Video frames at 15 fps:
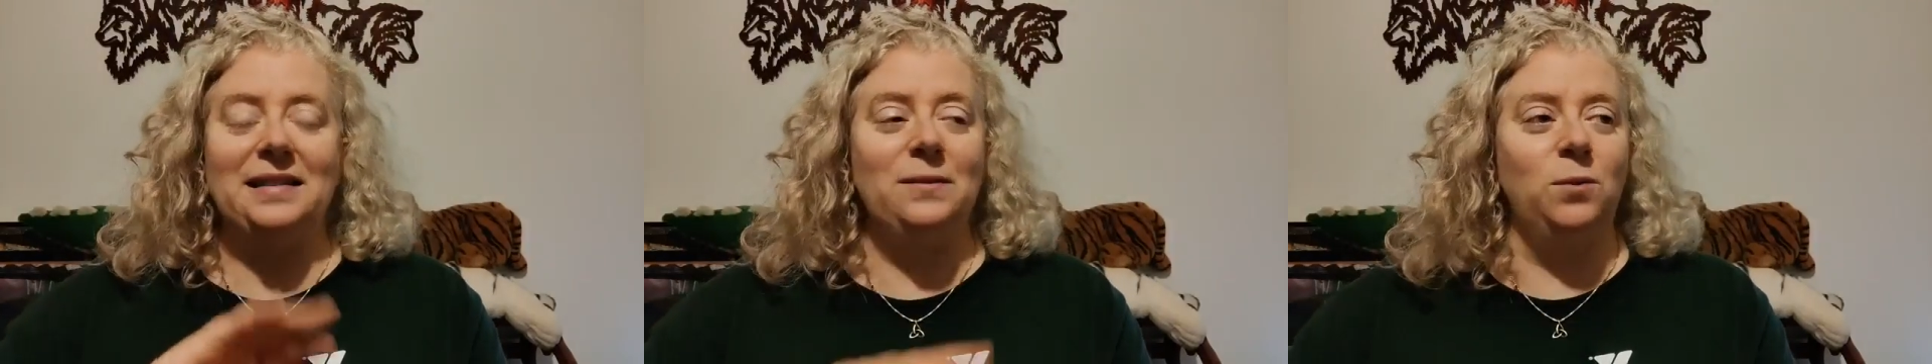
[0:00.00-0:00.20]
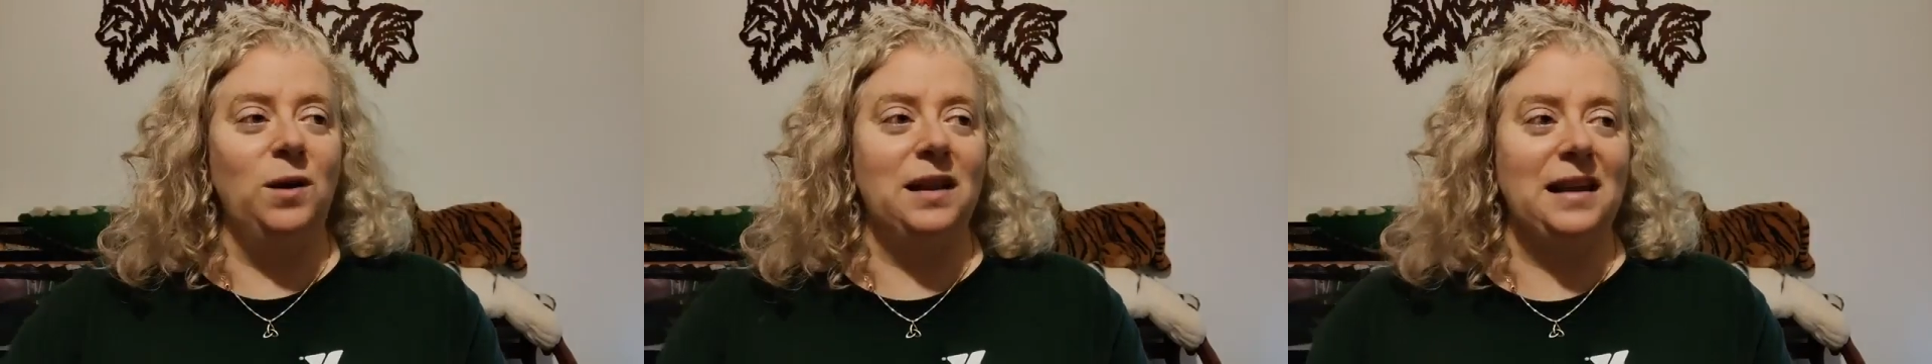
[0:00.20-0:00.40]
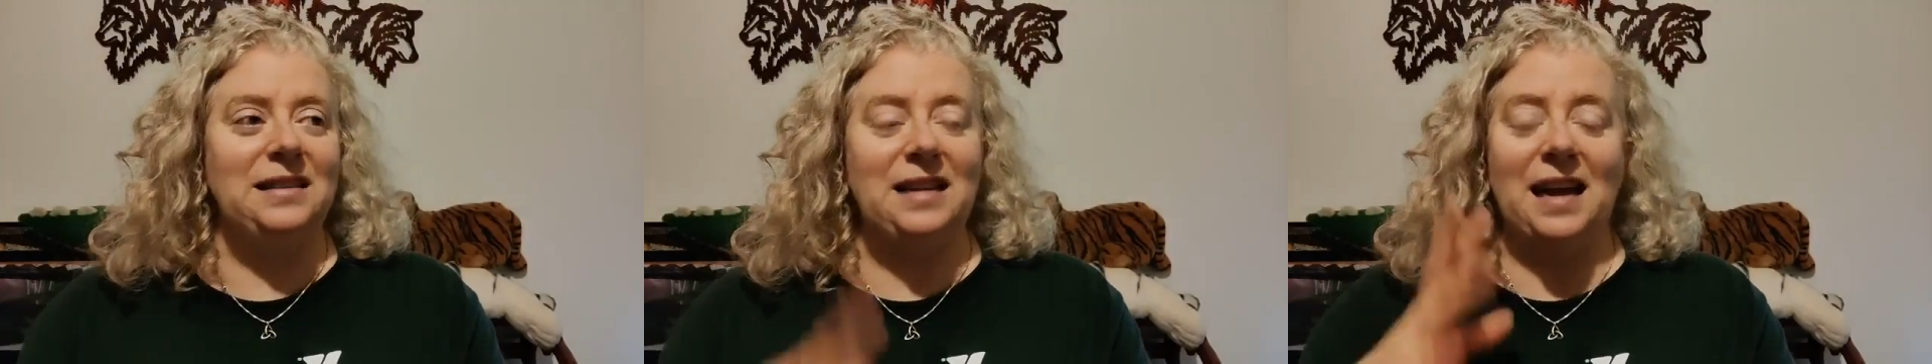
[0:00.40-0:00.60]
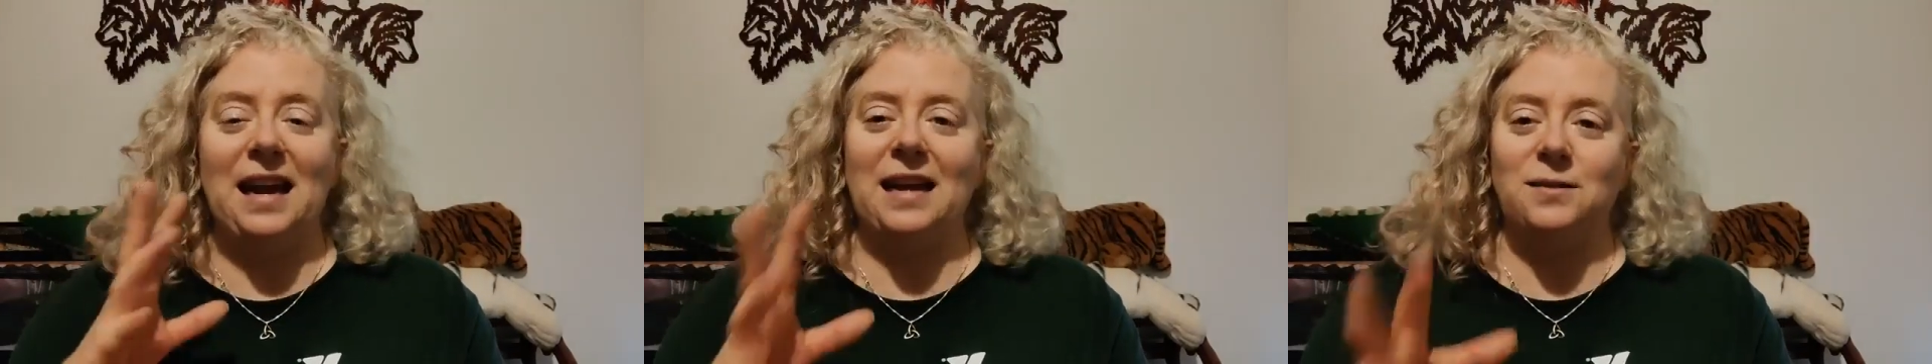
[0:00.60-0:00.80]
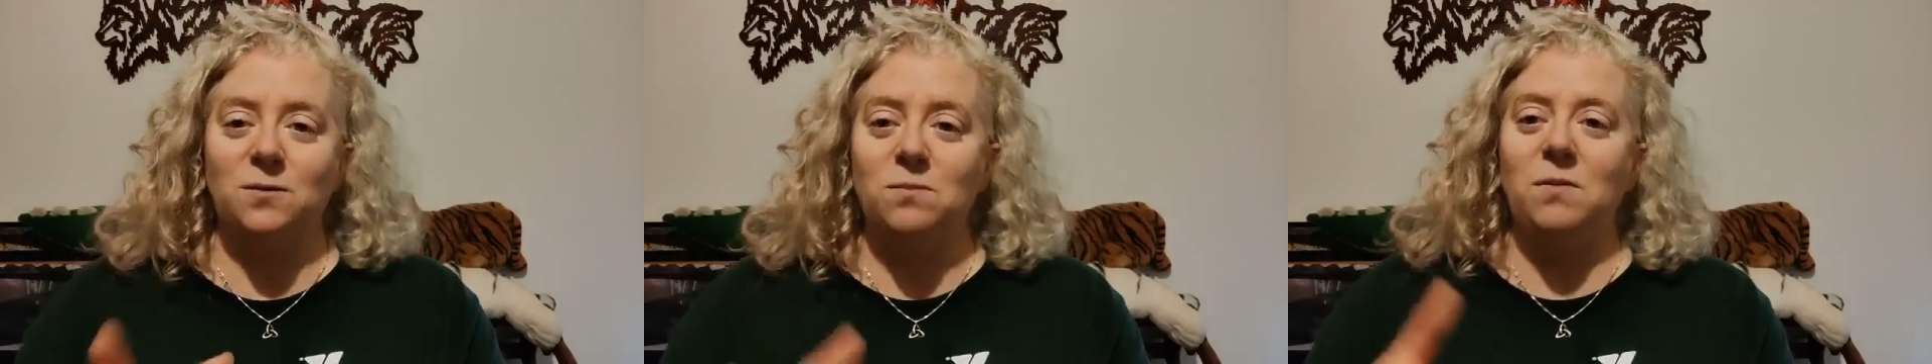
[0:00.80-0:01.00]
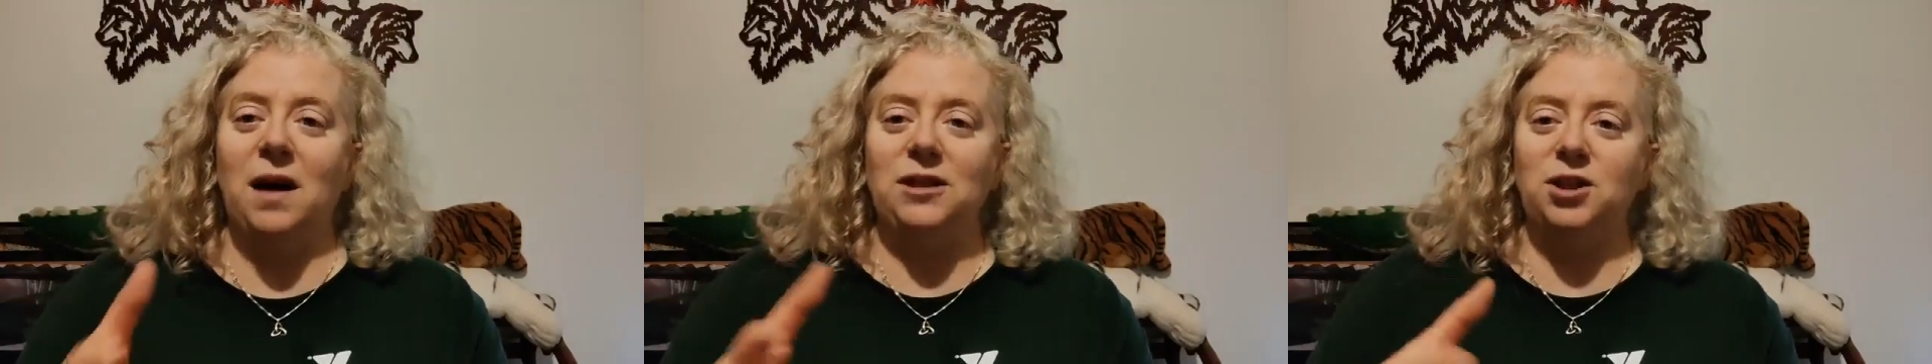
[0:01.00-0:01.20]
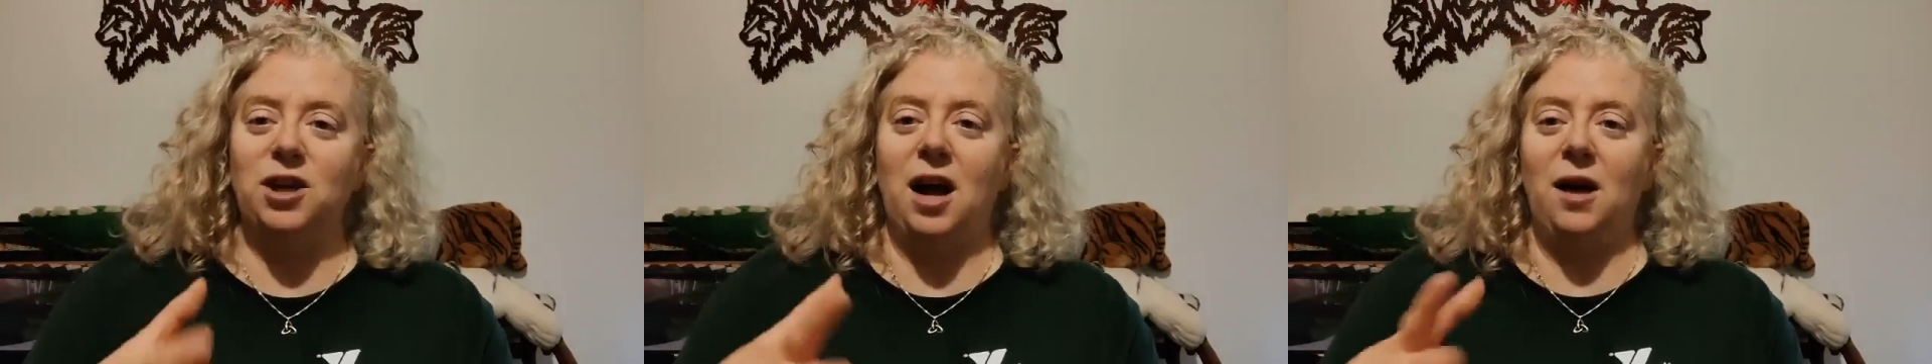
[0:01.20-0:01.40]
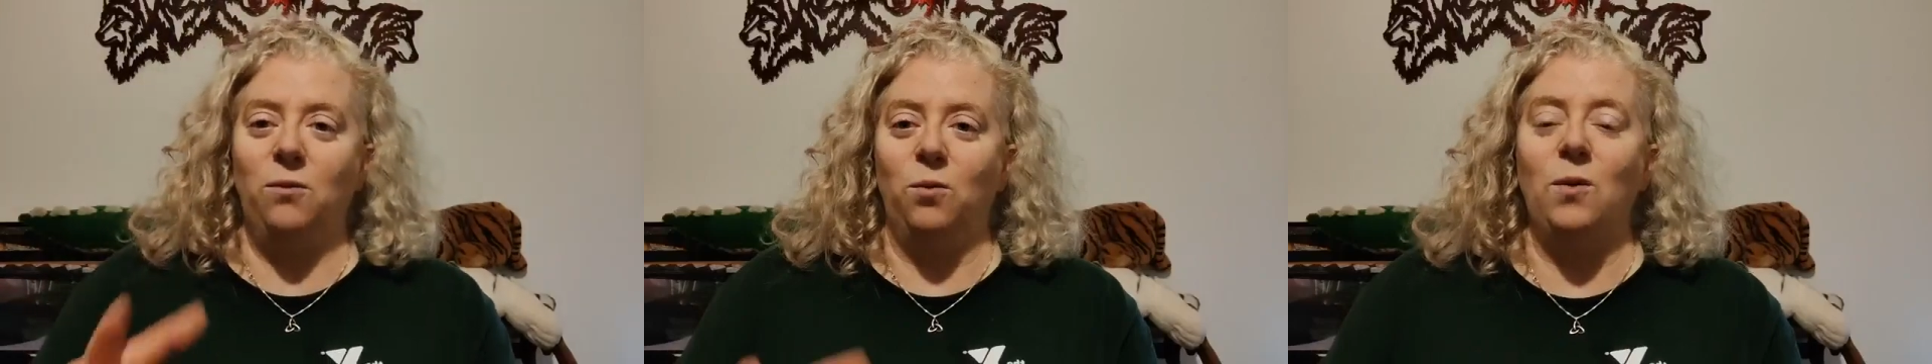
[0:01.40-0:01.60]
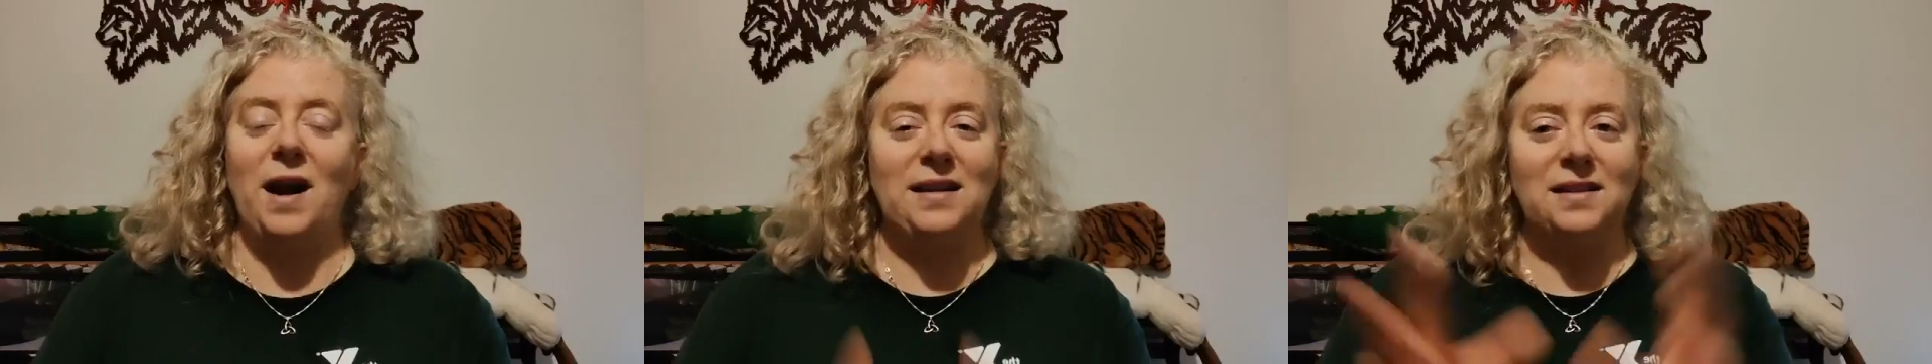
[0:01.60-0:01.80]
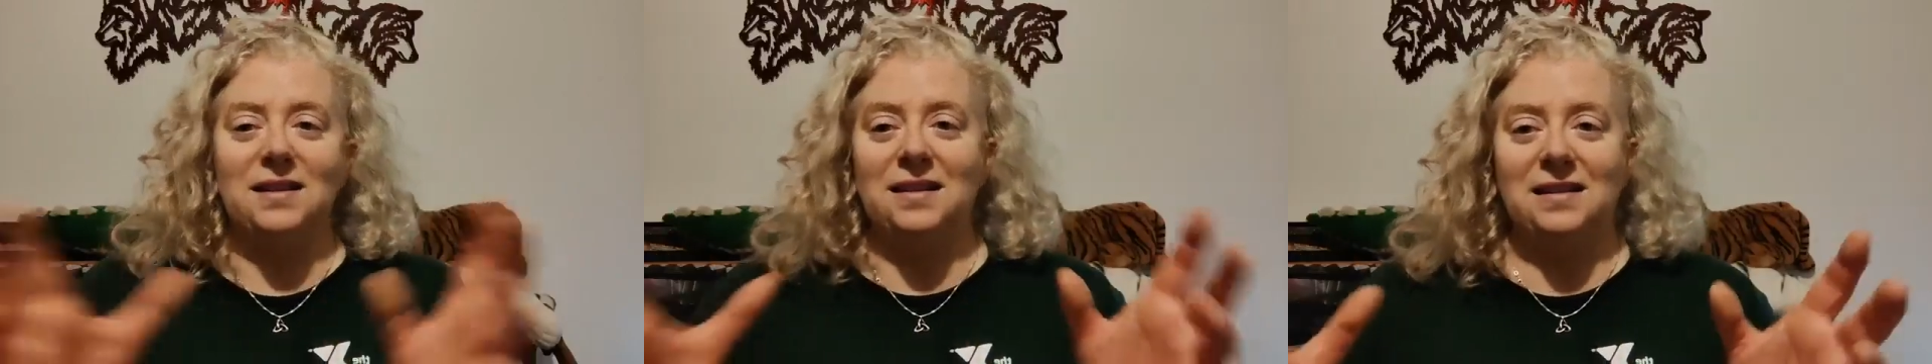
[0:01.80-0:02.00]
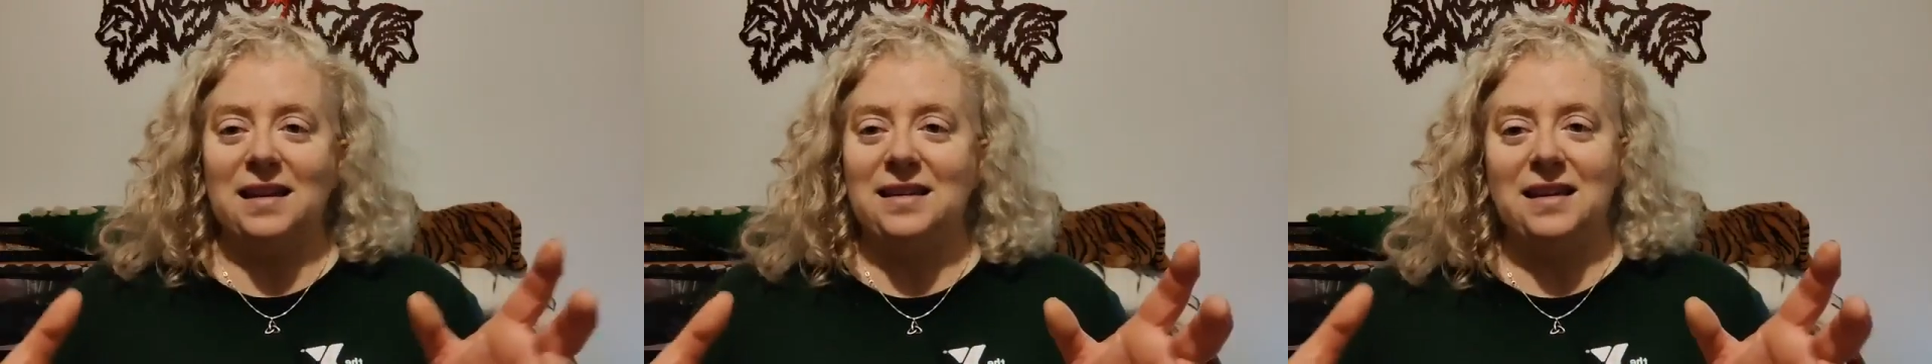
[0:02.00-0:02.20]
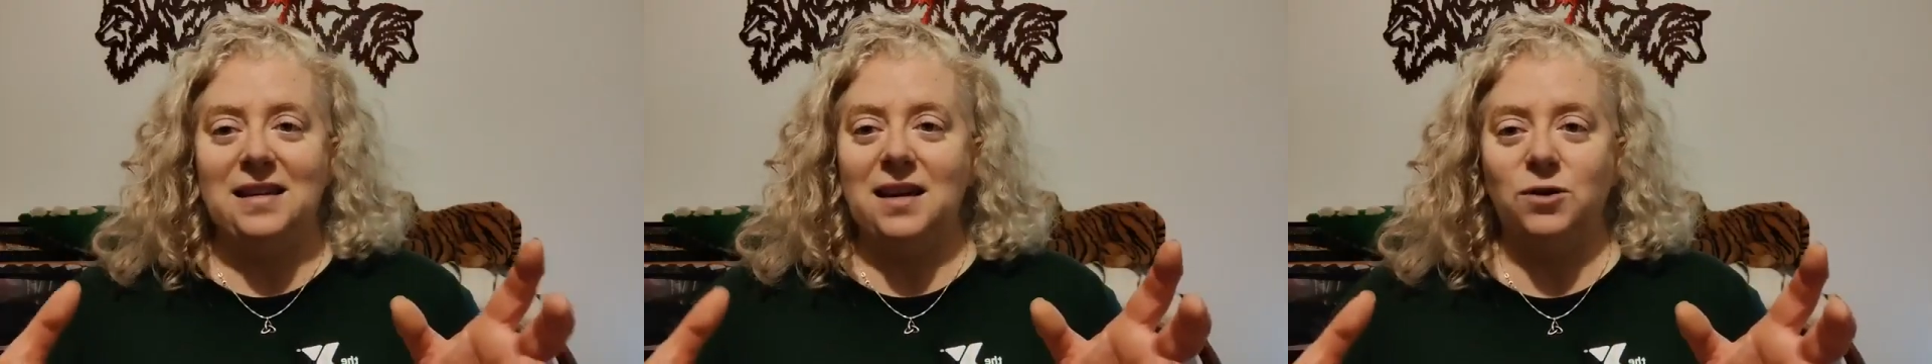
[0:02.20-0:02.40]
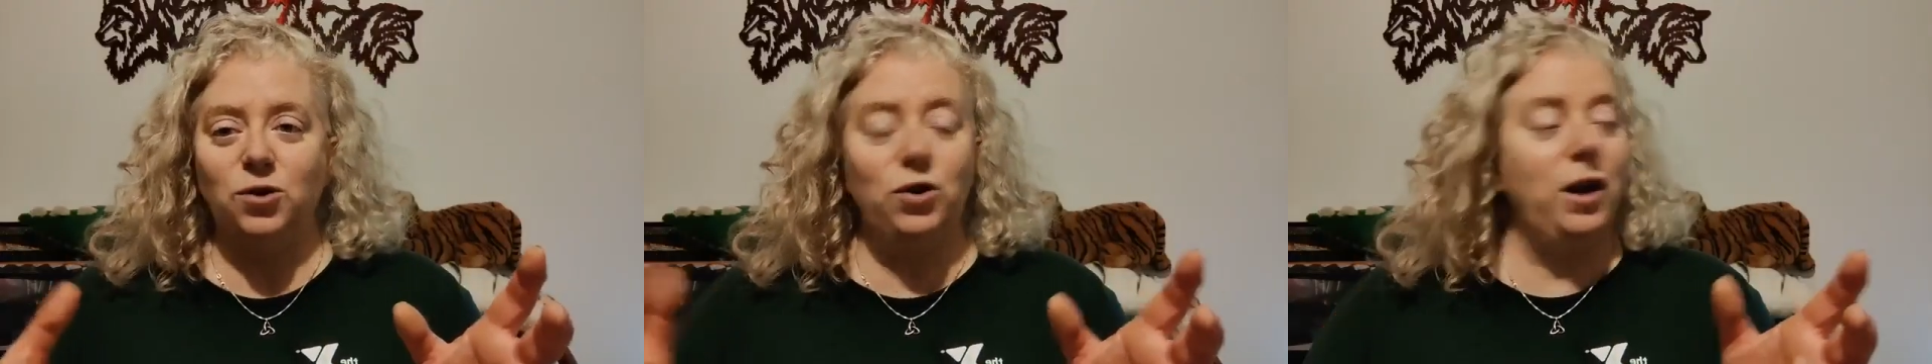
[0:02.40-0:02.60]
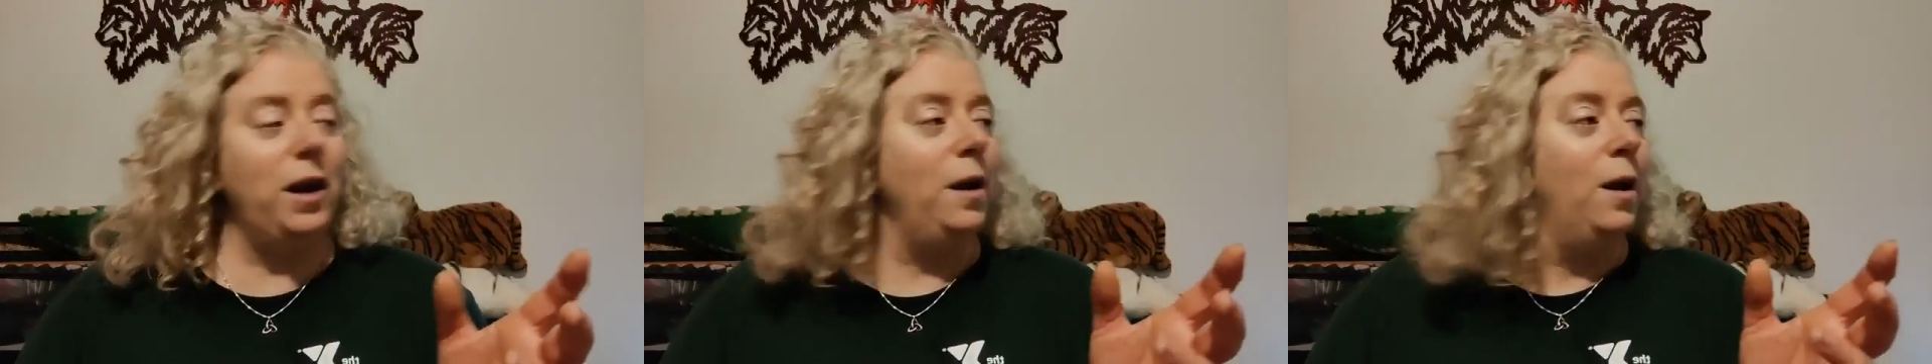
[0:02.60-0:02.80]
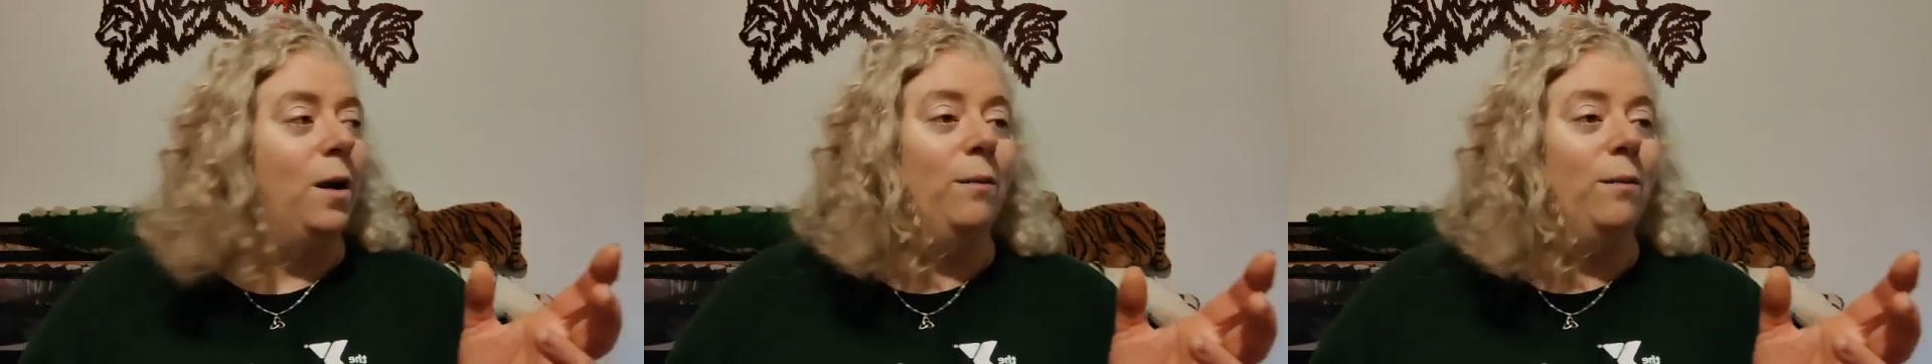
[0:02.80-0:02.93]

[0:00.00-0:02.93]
will I take as much rest as I did yesterday?